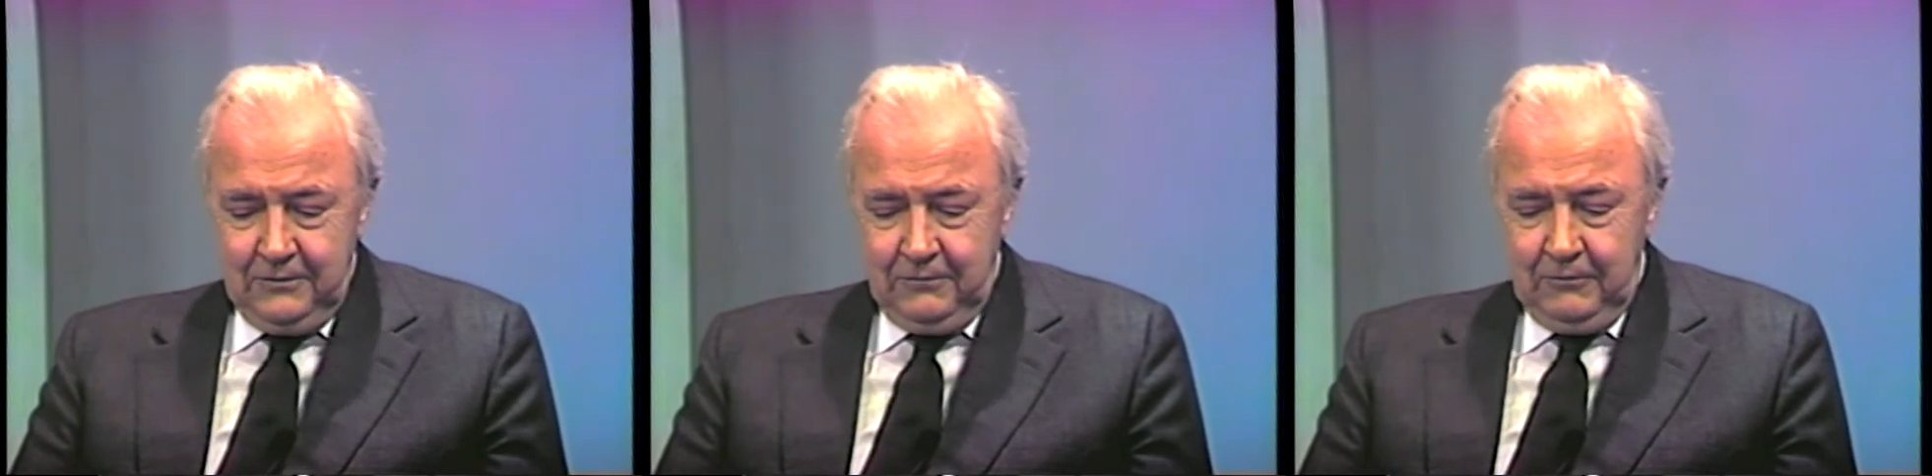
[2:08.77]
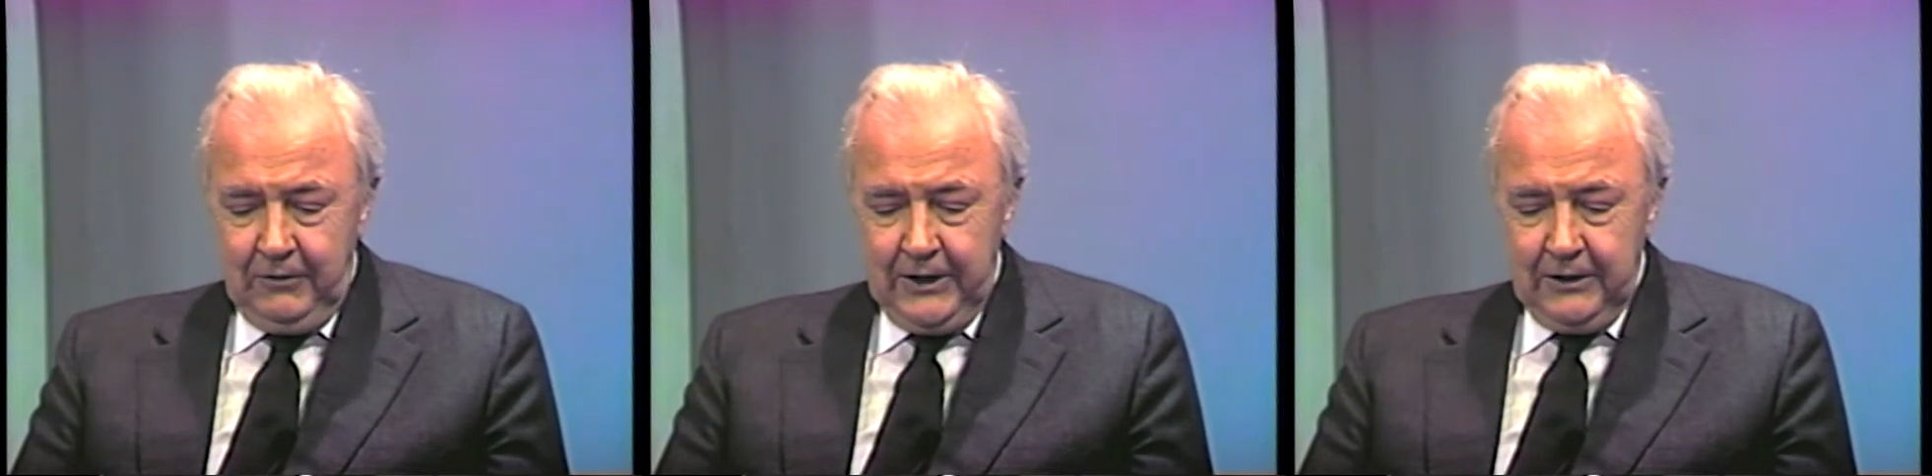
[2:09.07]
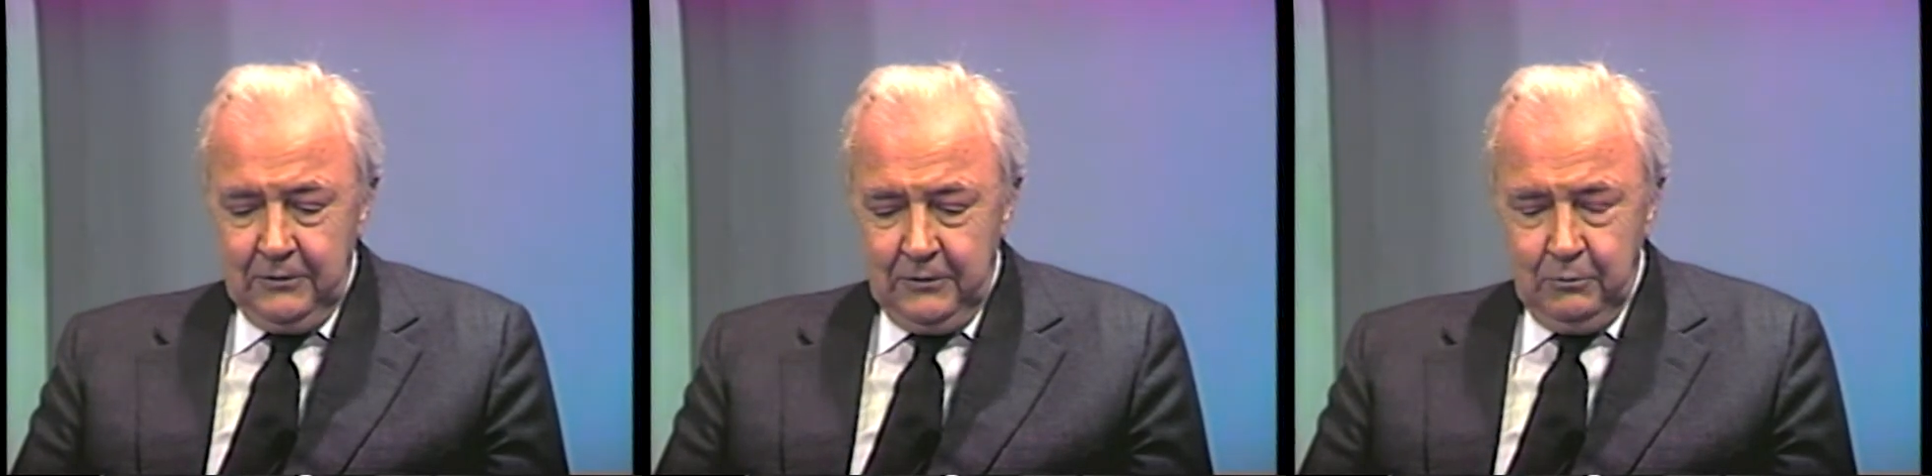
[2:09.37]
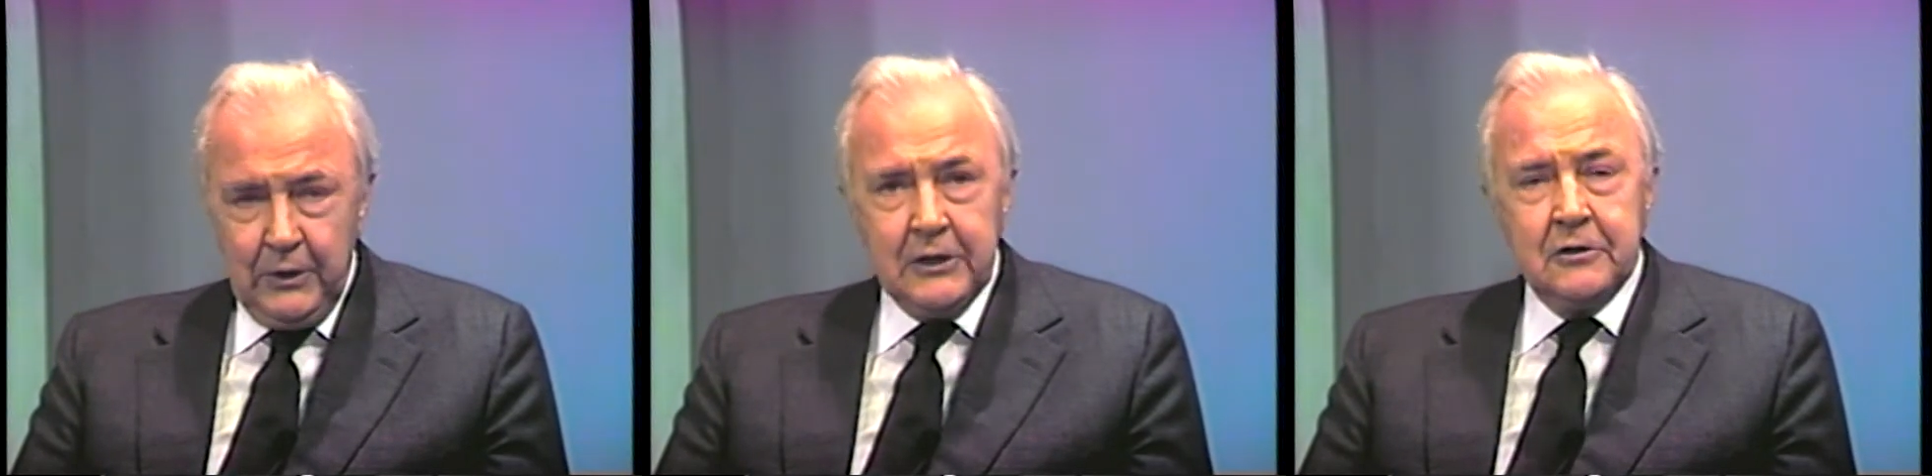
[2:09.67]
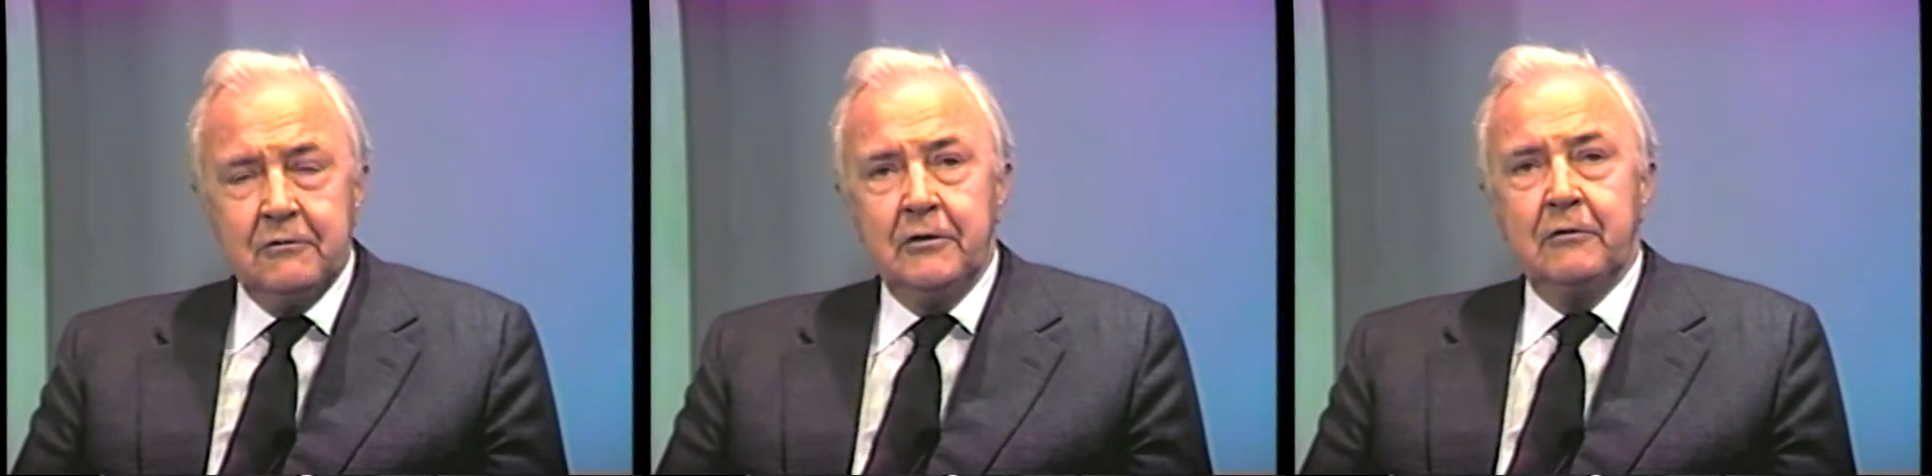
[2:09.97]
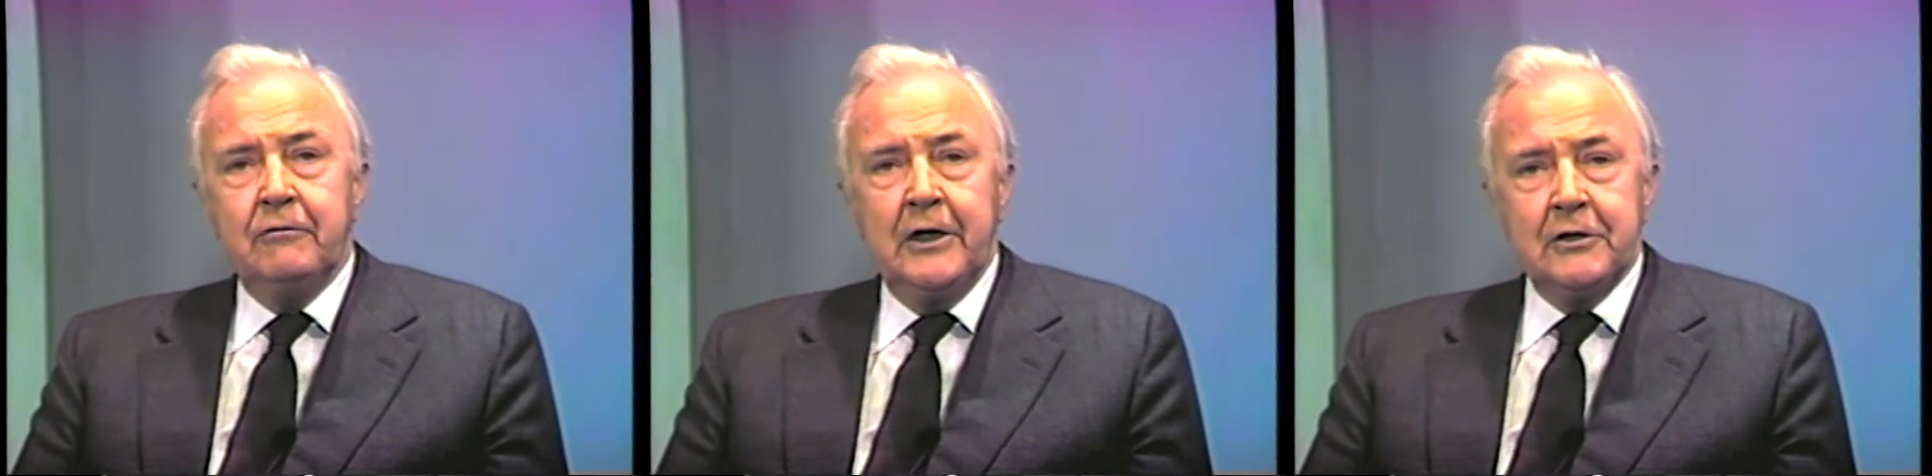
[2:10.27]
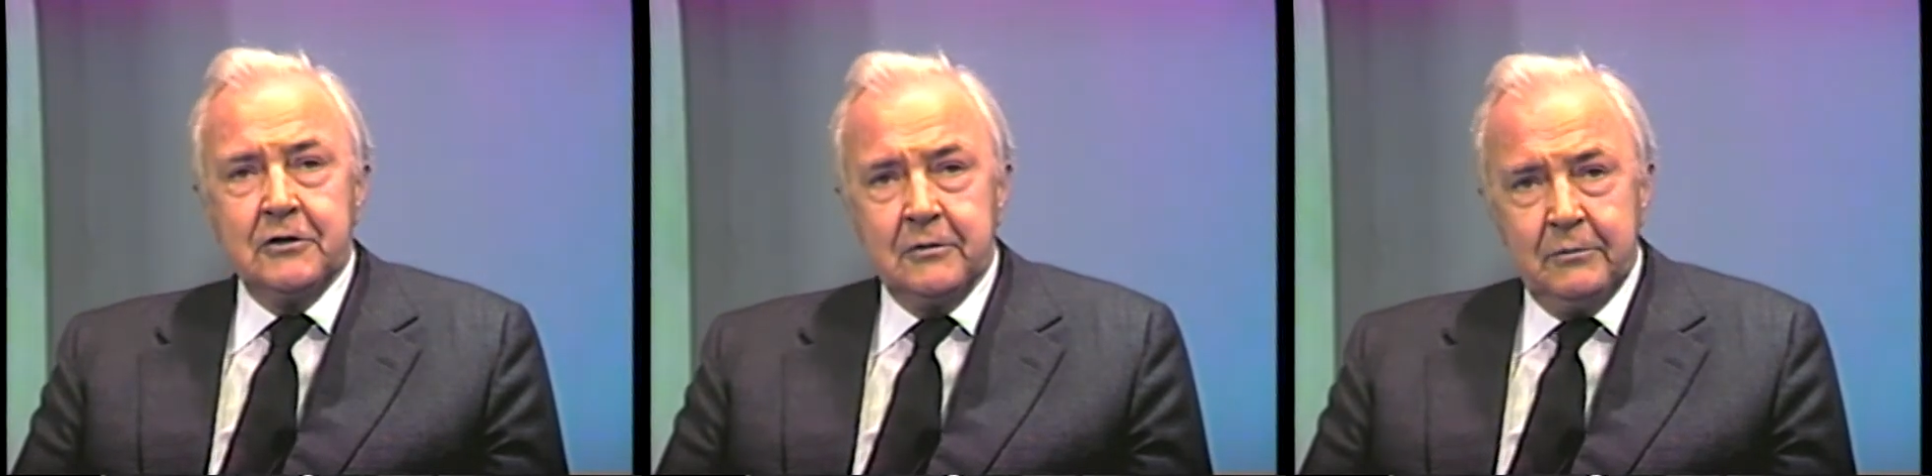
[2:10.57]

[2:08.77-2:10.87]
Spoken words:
for Reagan: billions for defense,